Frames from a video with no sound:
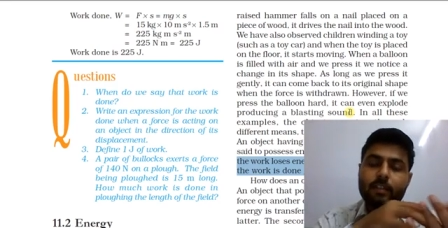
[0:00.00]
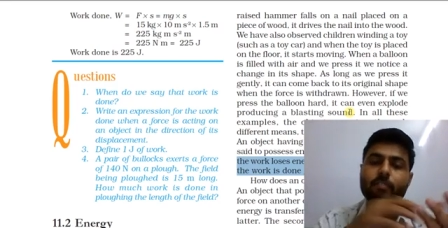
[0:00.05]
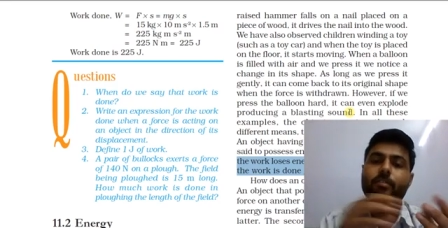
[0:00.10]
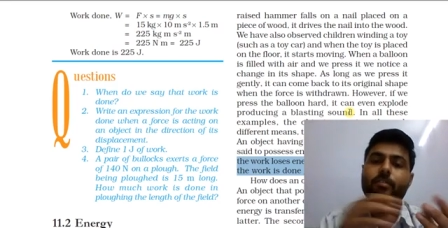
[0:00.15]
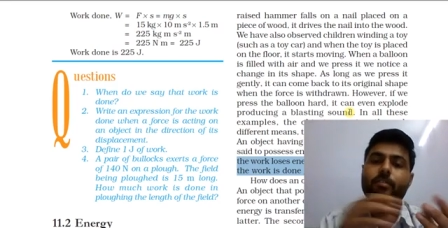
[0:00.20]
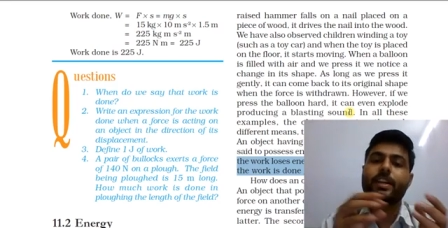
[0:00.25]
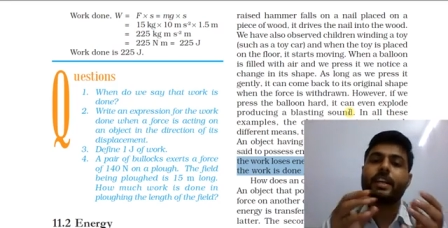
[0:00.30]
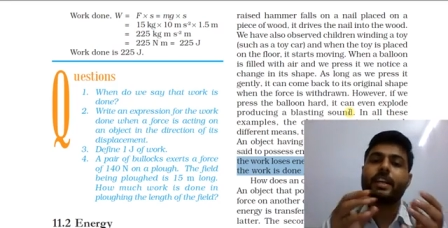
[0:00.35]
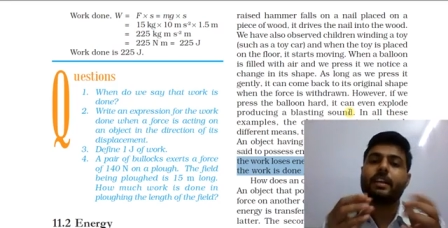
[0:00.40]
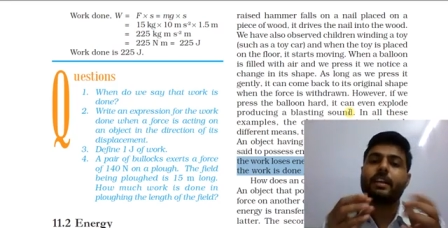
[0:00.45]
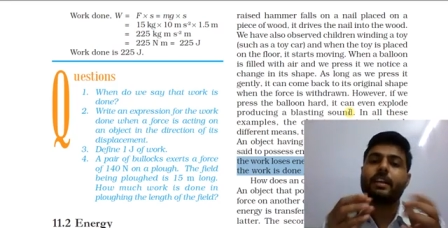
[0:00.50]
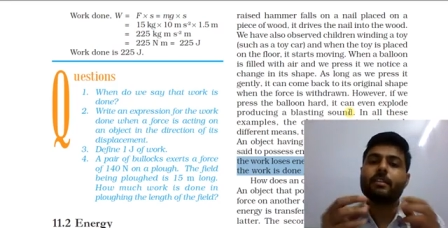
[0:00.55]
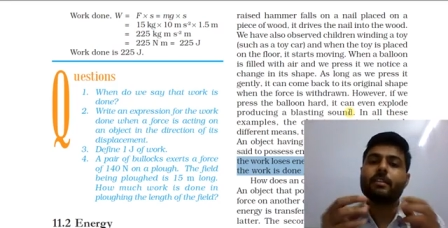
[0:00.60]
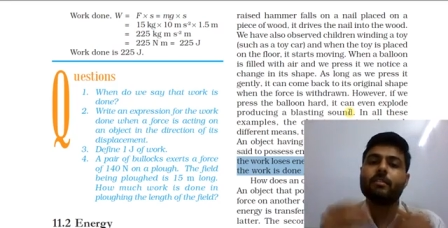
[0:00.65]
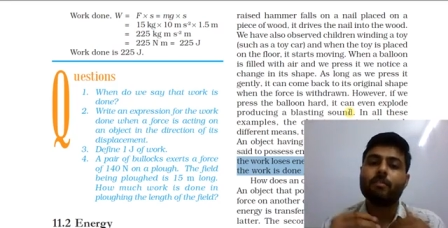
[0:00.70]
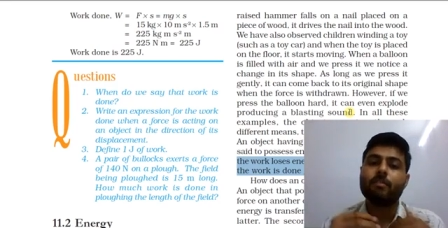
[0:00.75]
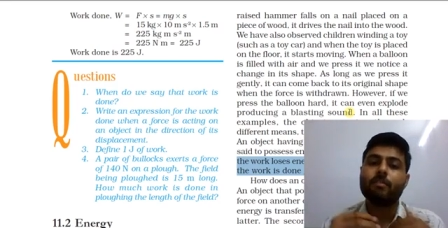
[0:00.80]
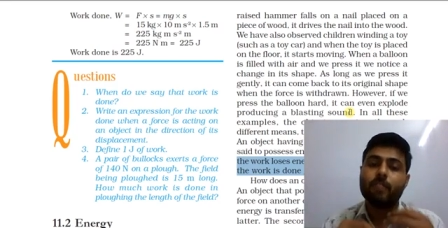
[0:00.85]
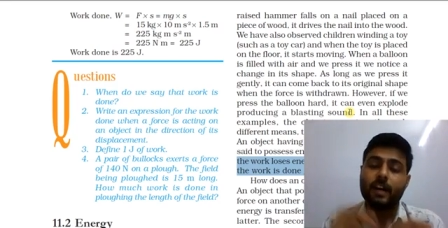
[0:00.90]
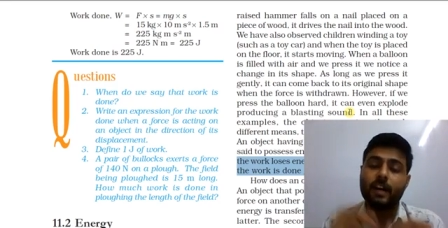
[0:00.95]
We
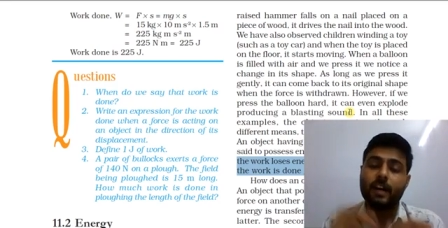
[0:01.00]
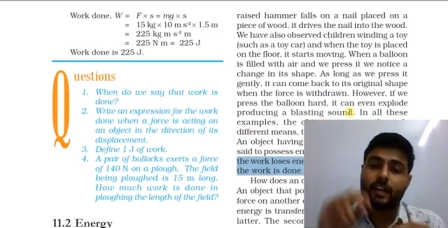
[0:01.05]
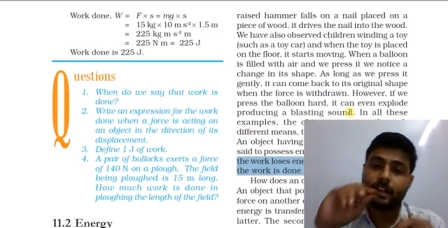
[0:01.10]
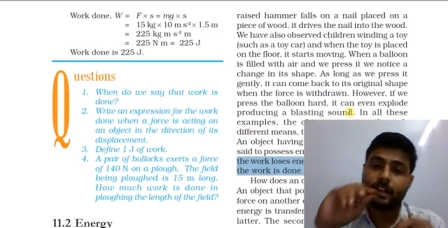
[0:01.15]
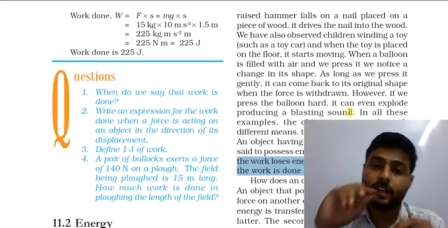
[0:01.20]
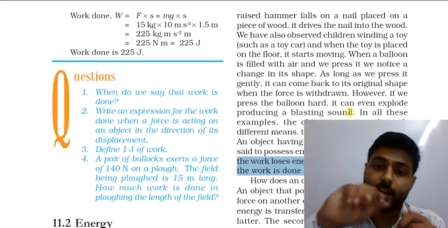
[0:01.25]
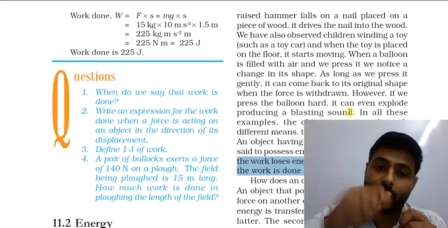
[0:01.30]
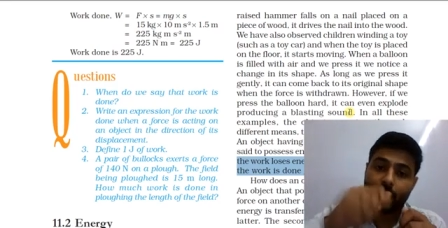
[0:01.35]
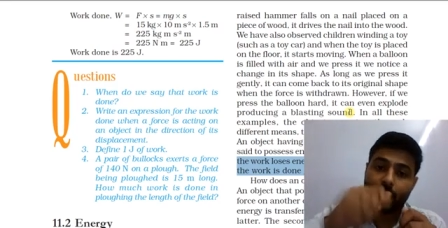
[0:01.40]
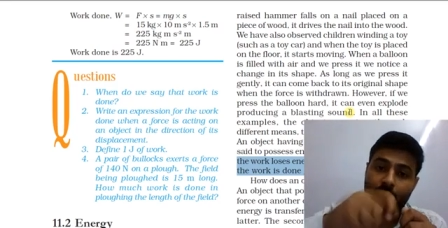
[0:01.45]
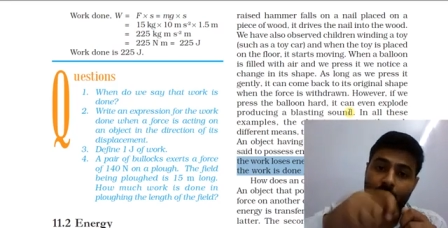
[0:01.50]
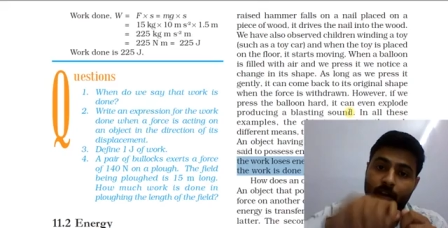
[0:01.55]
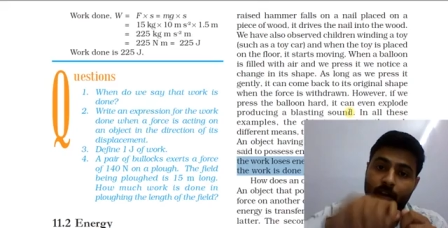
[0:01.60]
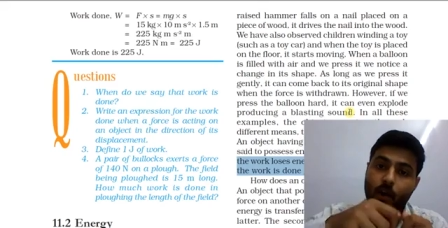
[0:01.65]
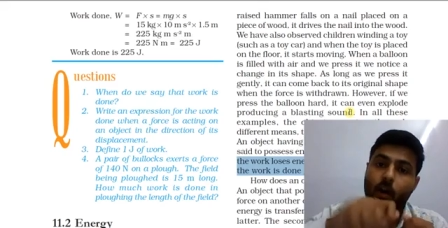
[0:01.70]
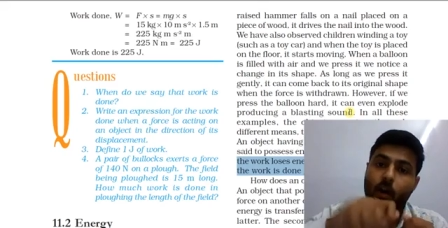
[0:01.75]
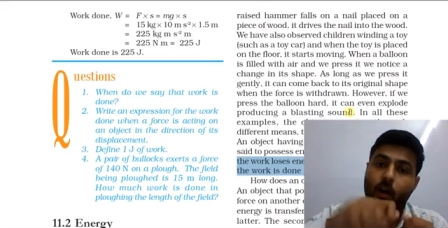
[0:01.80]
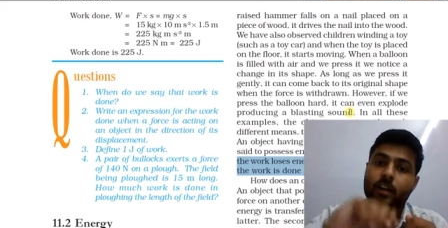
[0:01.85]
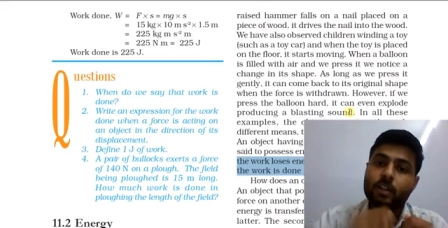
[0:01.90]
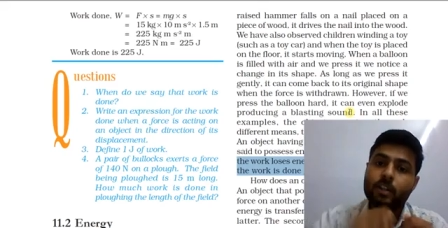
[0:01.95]
work done
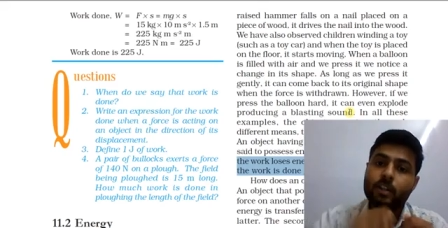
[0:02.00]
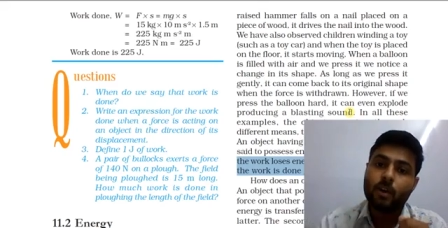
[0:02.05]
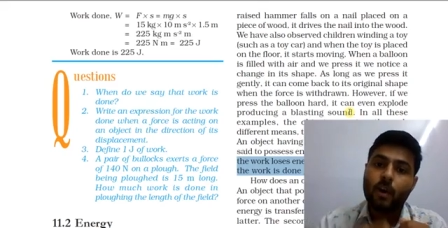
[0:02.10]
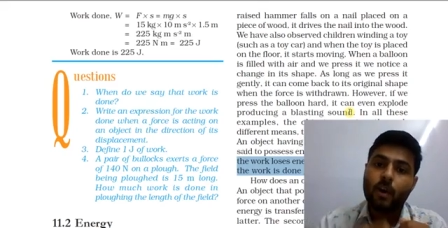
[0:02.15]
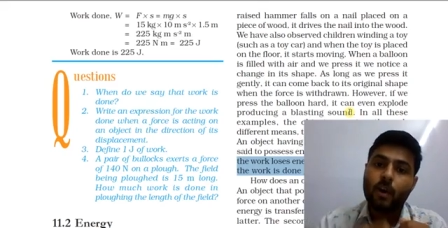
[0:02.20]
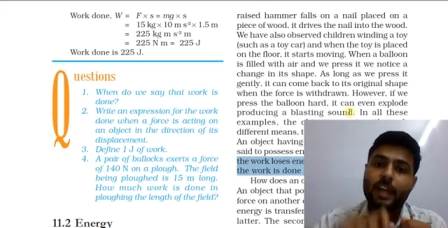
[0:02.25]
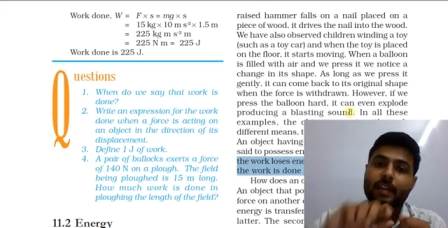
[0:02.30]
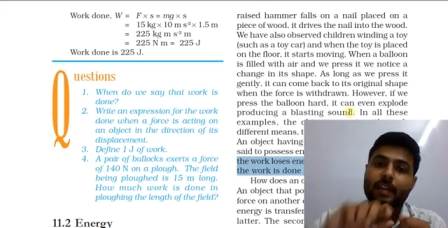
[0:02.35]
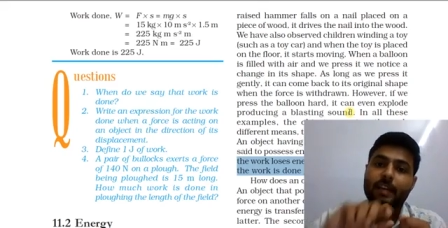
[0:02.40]
on toy